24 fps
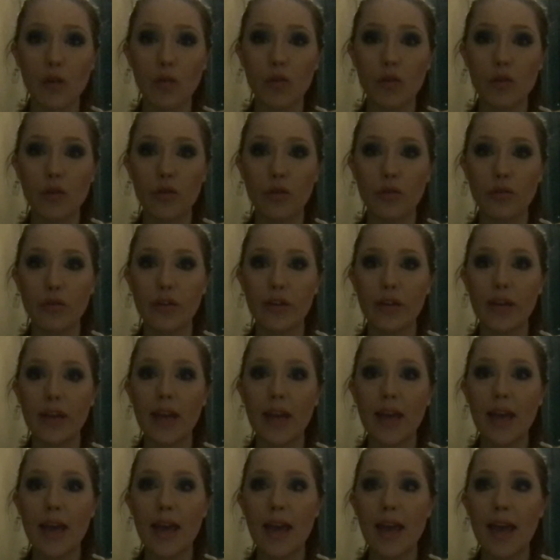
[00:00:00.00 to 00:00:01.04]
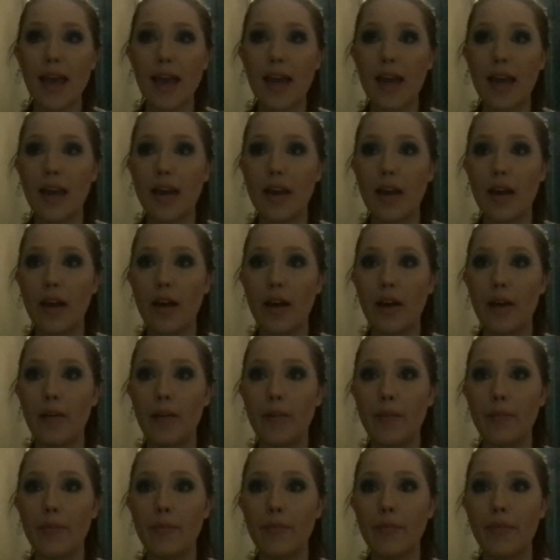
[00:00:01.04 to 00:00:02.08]
story in
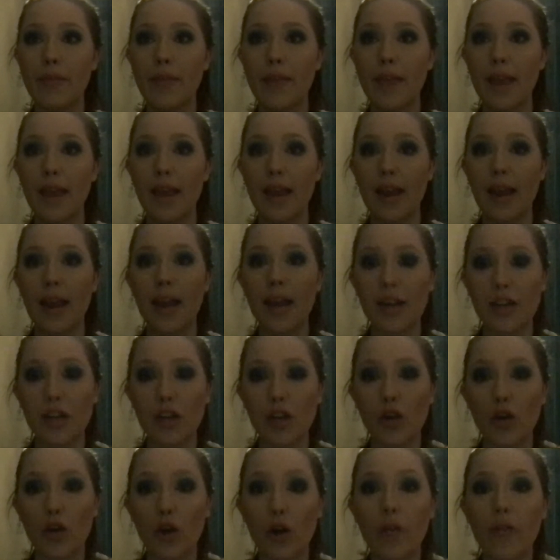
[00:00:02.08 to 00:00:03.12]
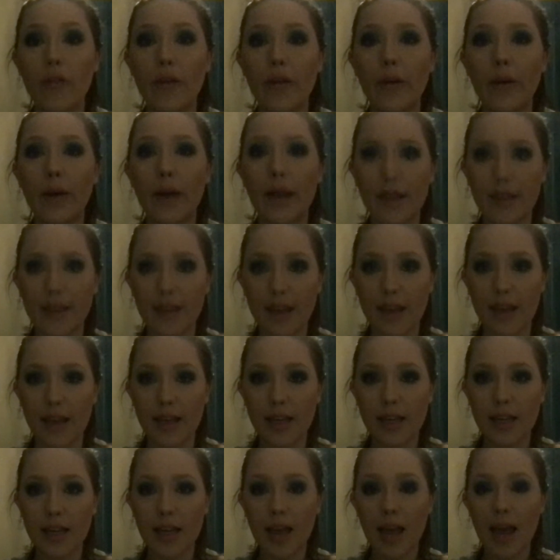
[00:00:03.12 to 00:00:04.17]
a scenario like
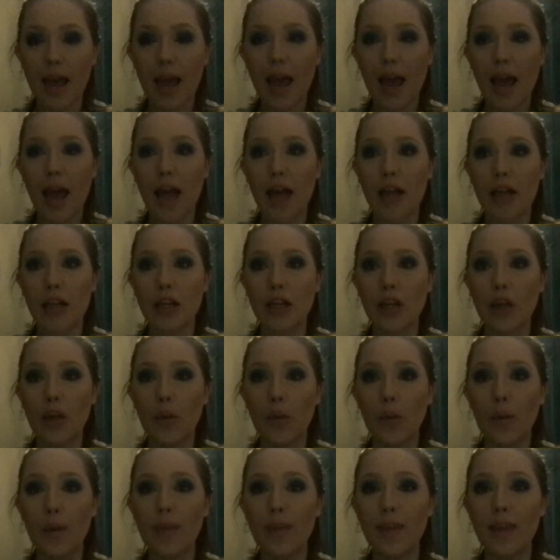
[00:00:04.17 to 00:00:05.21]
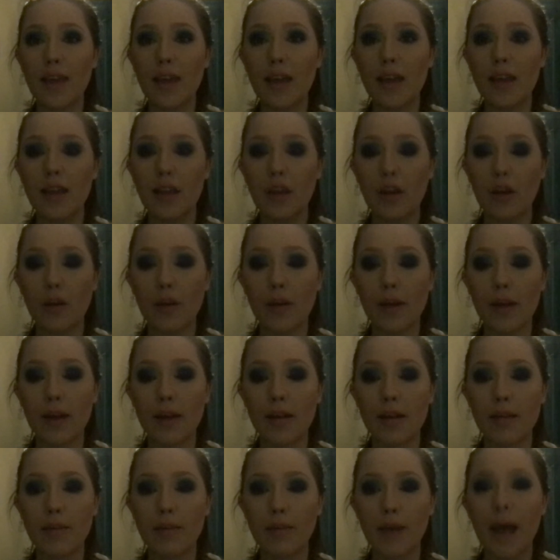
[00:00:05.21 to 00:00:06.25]
this. And so when they comment
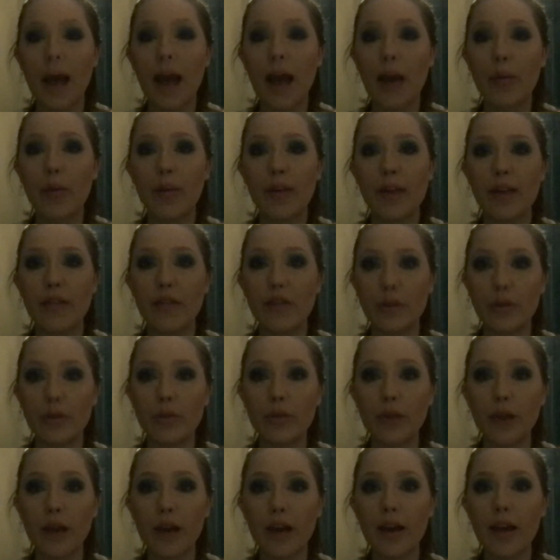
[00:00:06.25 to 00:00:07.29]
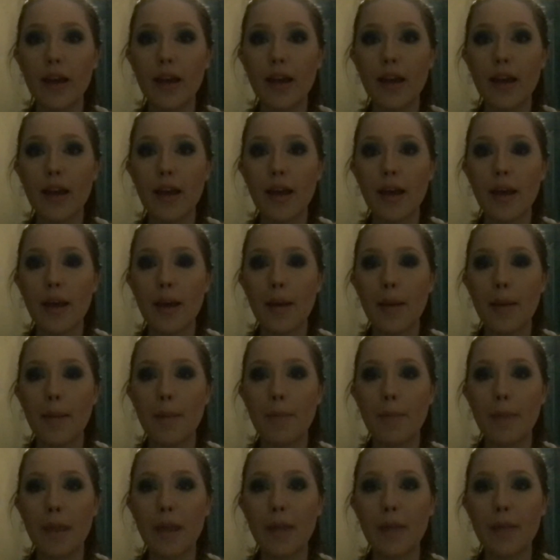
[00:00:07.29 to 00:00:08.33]
in, but I would never do that,
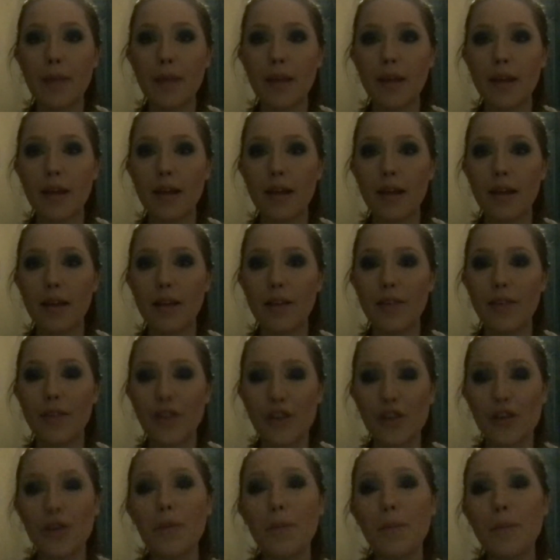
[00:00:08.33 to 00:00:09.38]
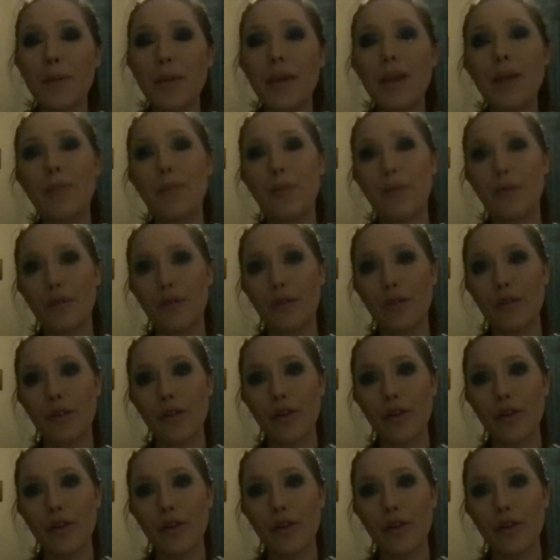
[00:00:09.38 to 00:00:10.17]
maybe for some people